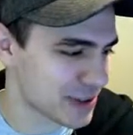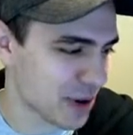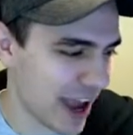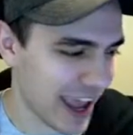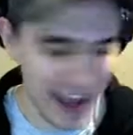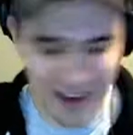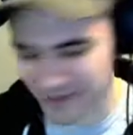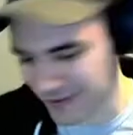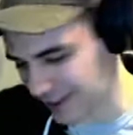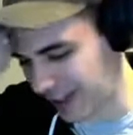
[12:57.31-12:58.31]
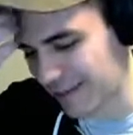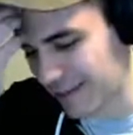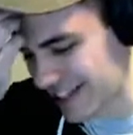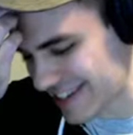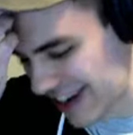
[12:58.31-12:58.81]
So I have I'm
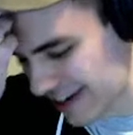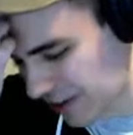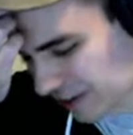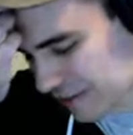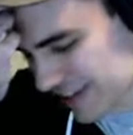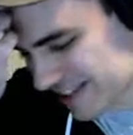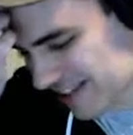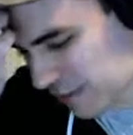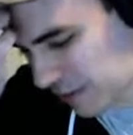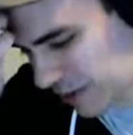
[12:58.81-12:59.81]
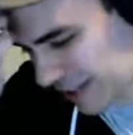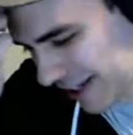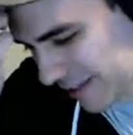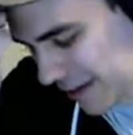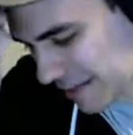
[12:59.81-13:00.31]
gonna take all of my stuff with me,
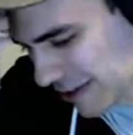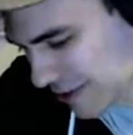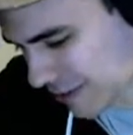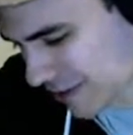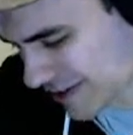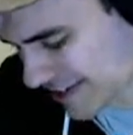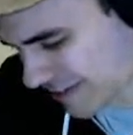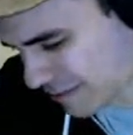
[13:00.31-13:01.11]
like my microphone and stuff,